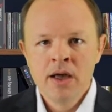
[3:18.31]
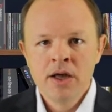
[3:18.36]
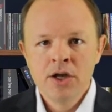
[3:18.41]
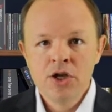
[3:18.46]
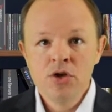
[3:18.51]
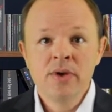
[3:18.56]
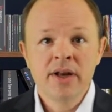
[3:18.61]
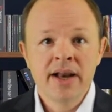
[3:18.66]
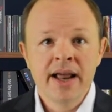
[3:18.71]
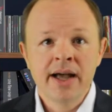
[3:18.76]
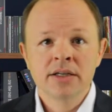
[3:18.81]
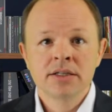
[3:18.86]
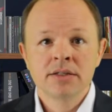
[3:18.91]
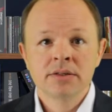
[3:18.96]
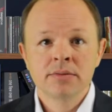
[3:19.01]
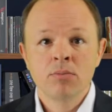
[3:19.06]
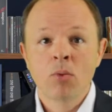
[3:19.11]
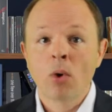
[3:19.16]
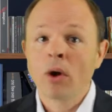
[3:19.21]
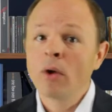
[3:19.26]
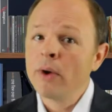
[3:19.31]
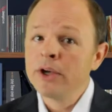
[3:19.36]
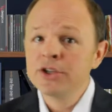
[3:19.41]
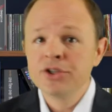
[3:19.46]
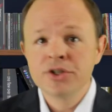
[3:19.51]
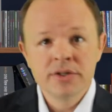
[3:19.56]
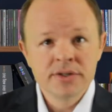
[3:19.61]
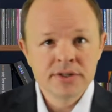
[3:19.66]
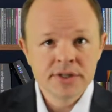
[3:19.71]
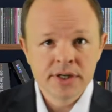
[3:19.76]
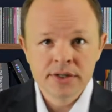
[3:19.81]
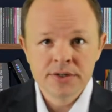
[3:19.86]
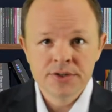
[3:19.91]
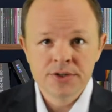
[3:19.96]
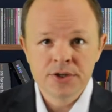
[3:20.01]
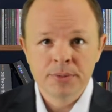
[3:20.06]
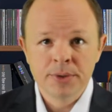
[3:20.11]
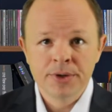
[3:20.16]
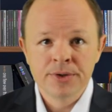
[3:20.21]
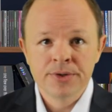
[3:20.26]
You can ask more questions to
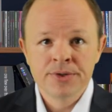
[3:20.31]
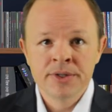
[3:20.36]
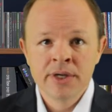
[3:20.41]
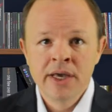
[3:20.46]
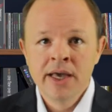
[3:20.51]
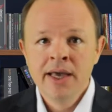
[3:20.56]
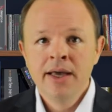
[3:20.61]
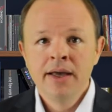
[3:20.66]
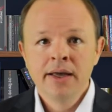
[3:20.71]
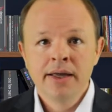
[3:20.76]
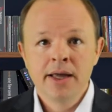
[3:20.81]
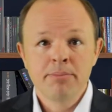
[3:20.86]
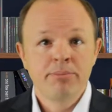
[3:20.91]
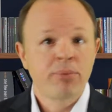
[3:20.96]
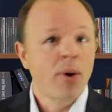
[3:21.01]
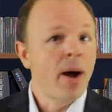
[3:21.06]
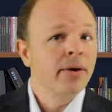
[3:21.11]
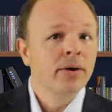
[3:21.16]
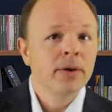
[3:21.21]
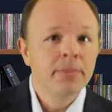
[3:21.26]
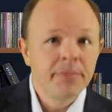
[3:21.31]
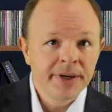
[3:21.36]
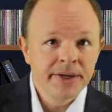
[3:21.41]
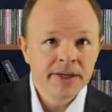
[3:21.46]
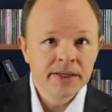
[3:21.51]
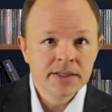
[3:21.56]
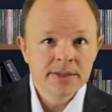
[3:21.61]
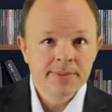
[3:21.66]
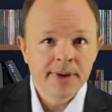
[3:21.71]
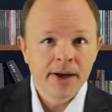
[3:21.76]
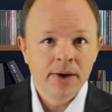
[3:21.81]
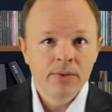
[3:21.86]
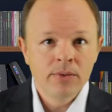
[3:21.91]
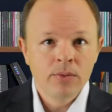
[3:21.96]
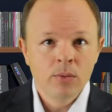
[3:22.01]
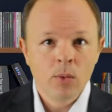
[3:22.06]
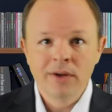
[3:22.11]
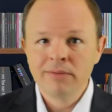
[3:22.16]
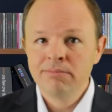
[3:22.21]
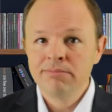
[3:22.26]
consumers, get broader opinions about
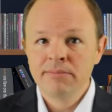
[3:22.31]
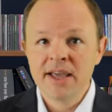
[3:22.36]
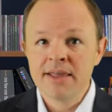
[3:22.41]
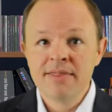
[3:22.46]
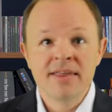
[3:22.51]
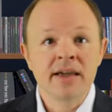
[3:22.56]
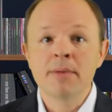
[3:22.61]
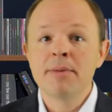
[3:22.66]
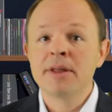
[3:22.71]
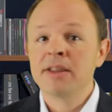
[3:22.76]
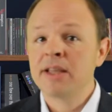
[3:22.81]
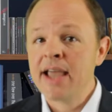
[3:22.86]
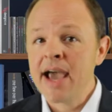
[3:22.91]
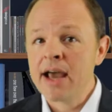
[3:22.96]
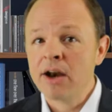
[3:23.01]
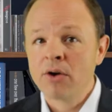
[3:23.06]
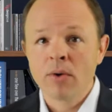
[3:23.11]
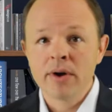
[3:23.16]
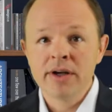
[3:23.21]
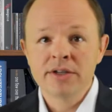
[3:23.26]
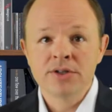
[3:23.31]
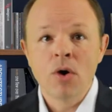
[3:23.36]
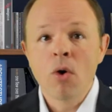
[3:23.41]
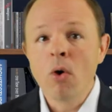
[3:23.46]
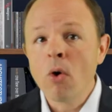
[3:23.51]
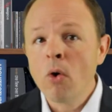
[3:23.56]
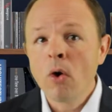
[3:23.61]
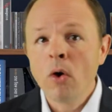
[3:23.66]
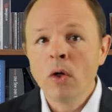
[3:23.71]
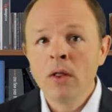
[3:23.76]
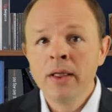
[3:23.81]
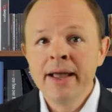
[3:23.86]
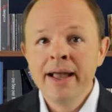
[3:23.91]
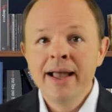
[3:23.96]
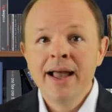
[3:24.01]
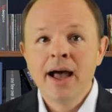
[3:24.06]
what they think about the category as a whole.